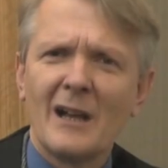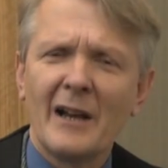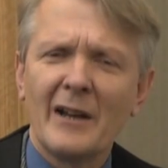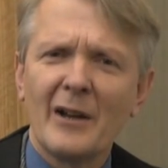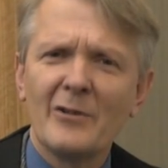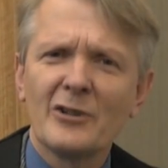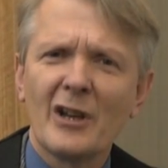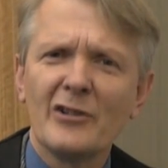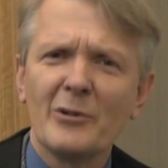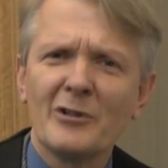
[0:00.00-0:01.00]
and in those
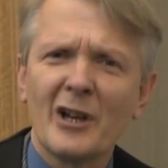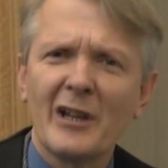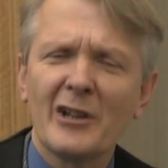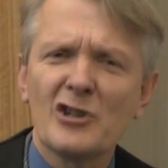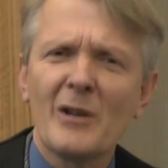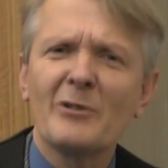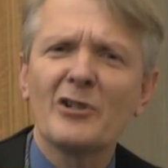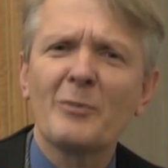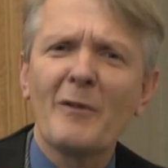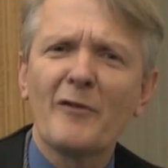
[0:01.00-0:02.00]
days you were taking the sheep to
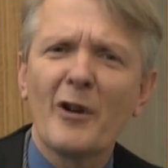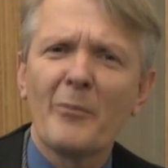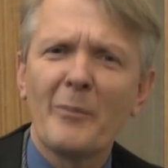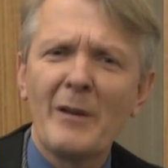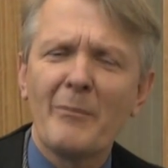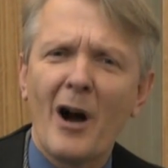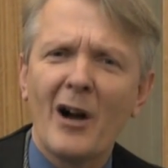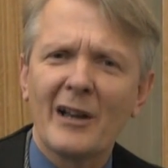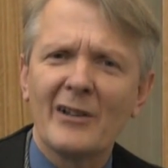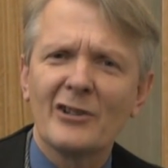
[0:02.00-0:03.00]
Smithfield Meat
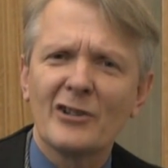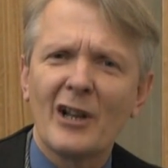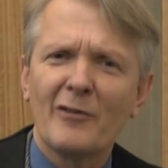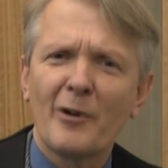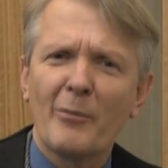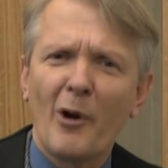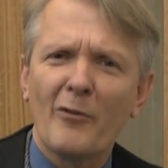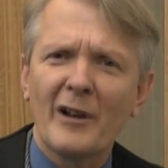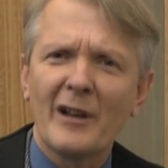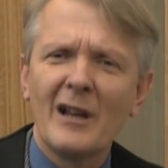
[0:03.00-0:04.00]
Market to sell for a
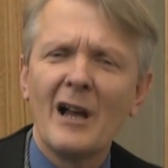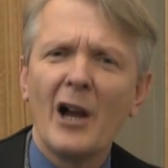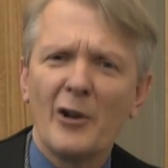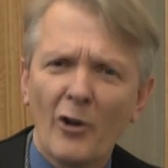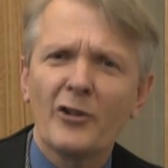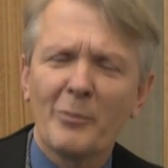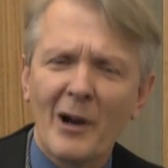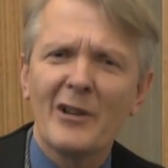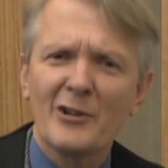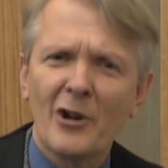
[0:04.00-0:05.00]
profit, and not to
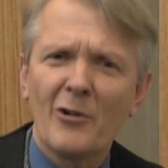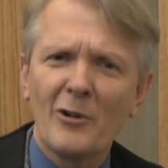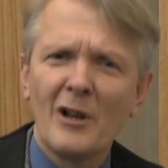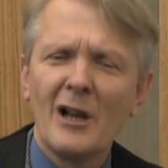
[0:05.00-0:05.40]
pay the toll